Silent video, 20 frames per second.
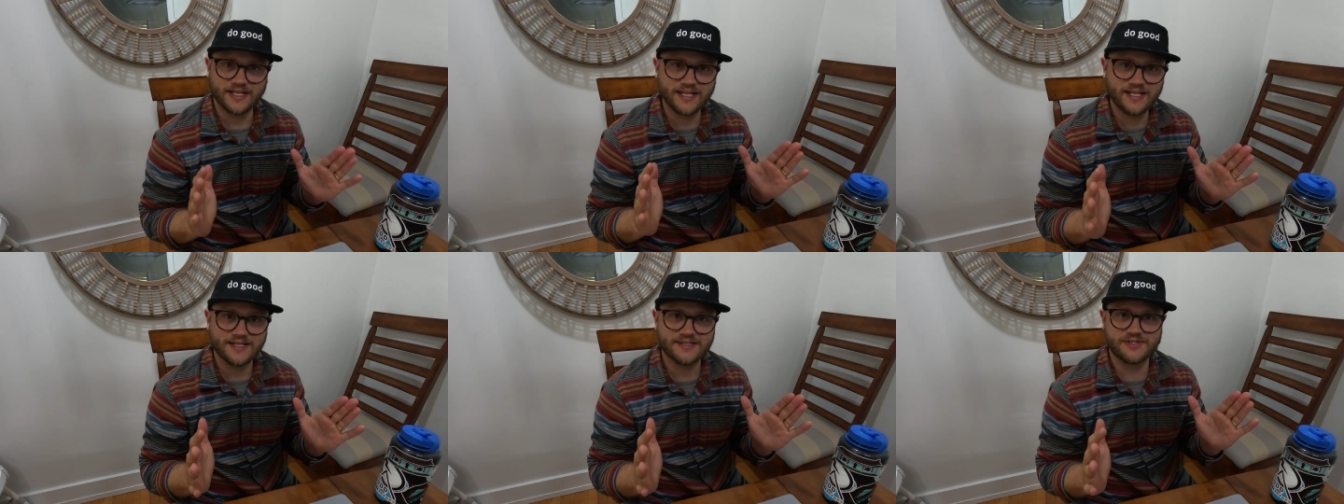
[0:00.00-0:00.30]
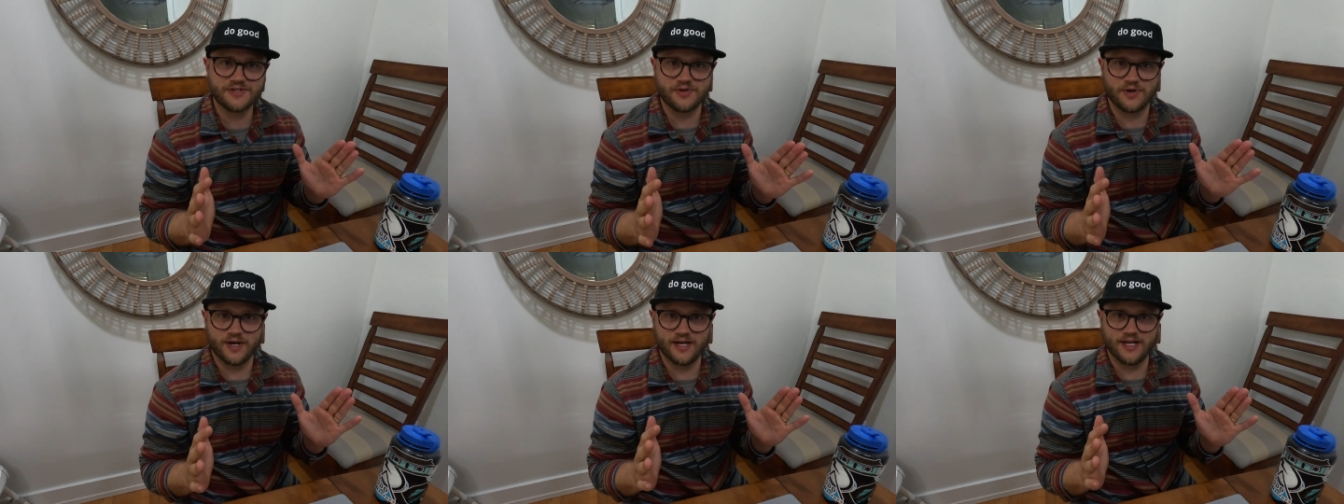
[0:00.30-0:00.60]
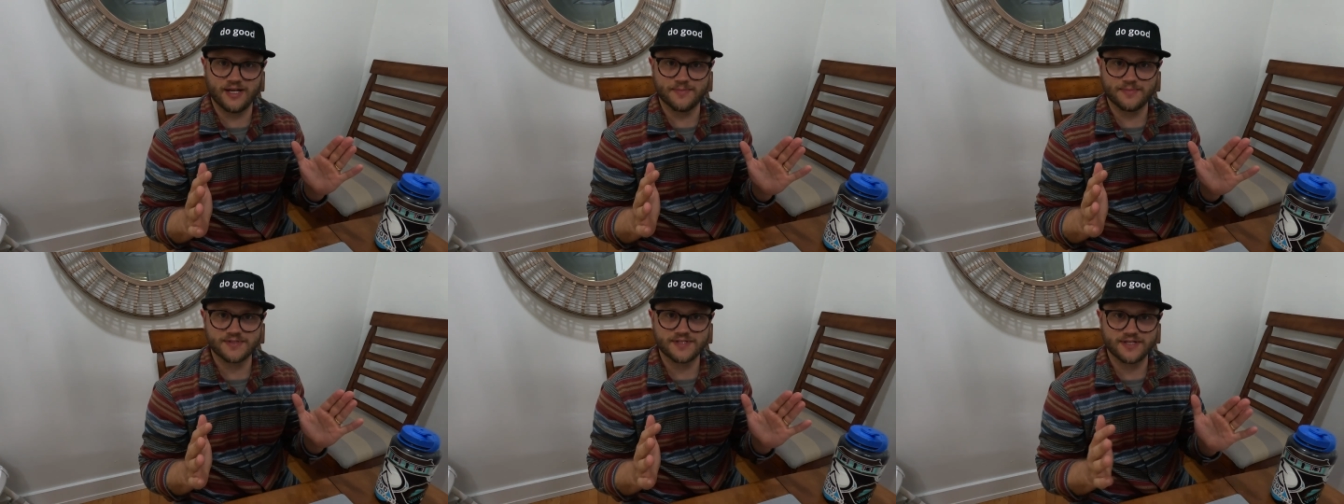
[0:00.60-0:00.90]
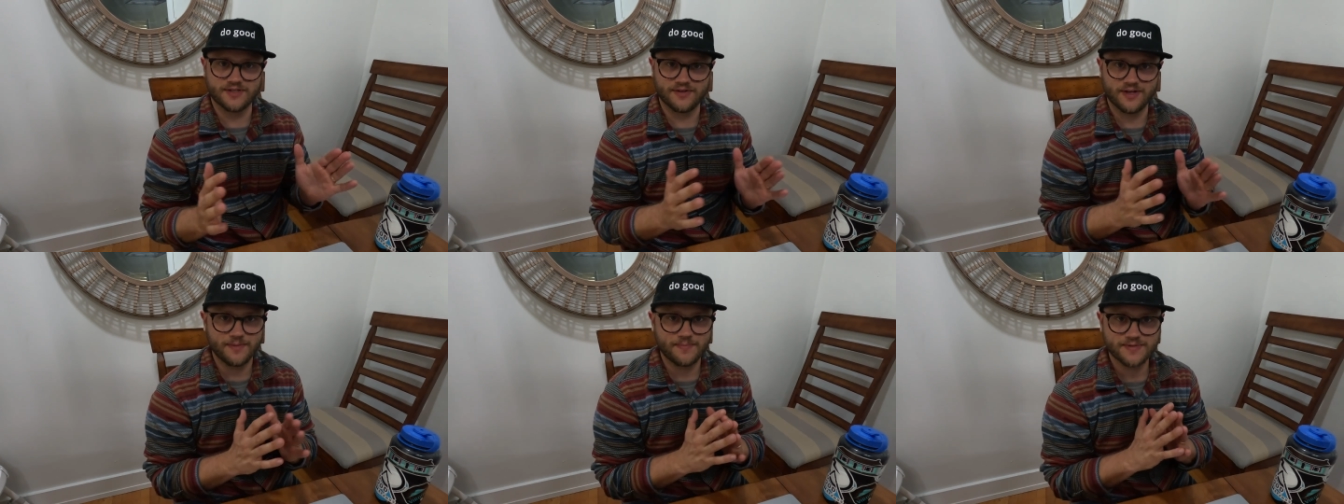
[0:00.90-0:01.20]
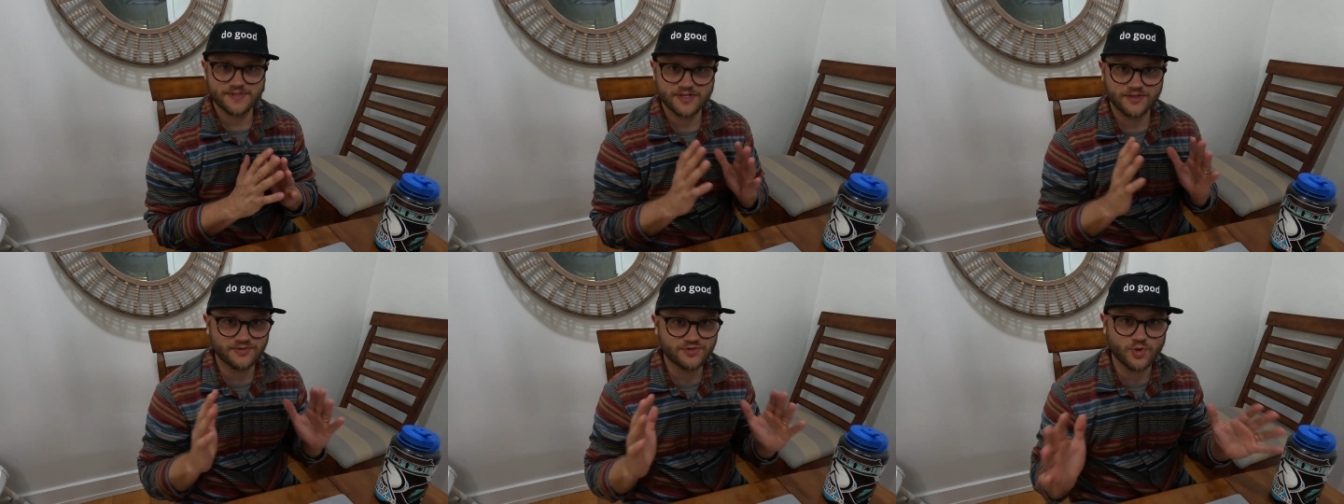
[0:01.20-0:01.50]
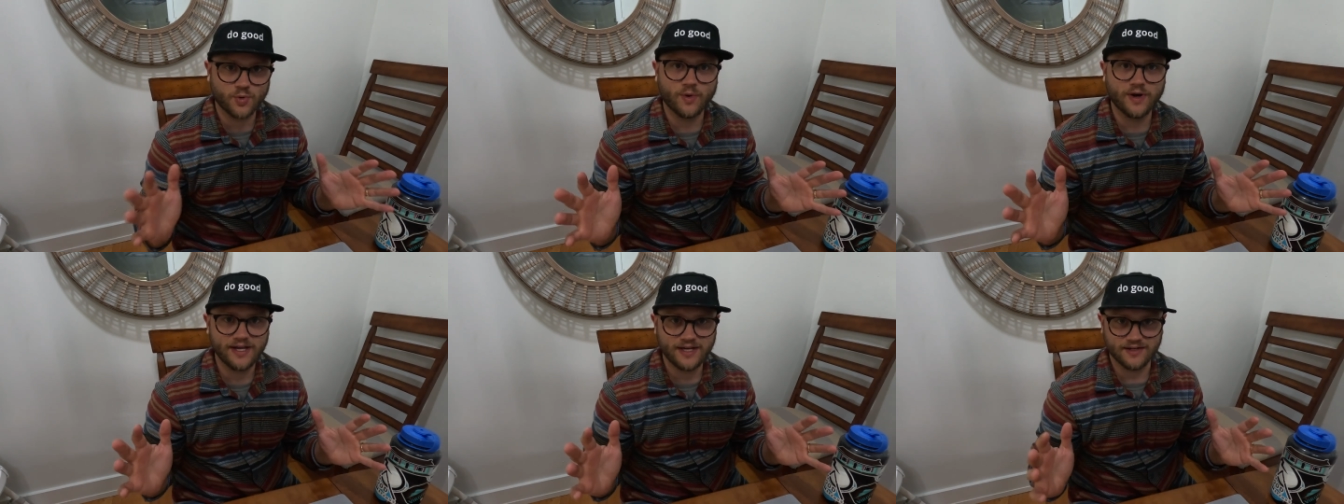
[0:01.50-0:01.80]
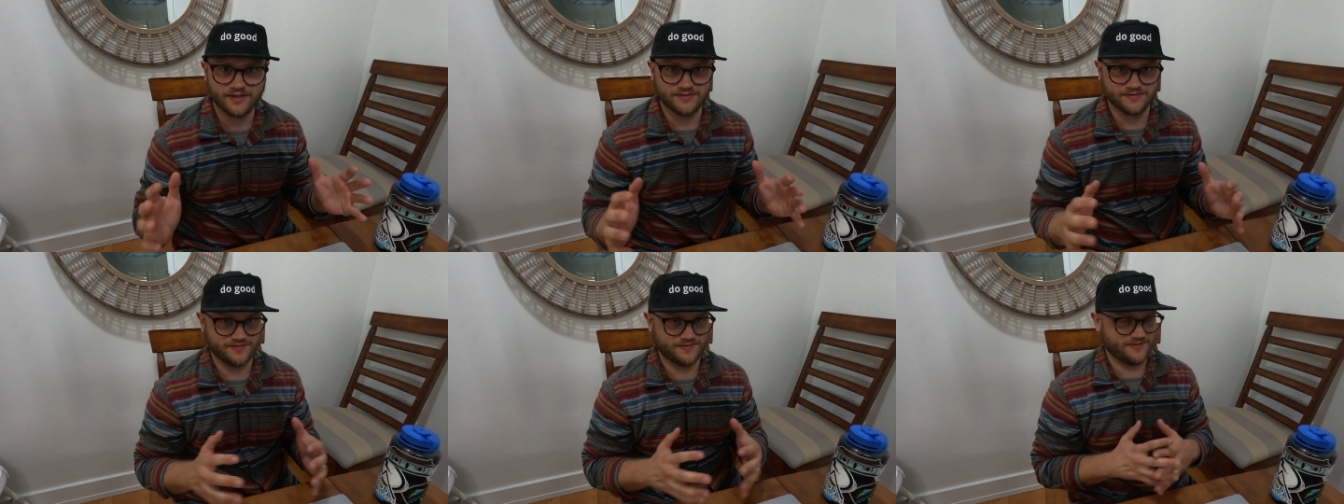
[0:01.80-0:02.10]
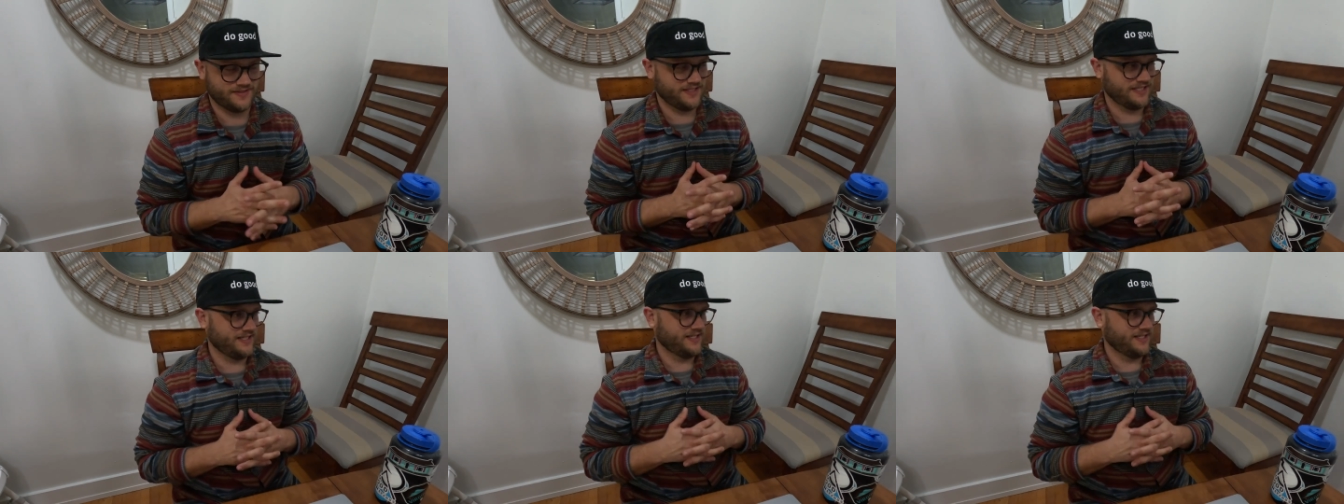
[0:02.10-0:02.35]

It is a great episode, episode 12.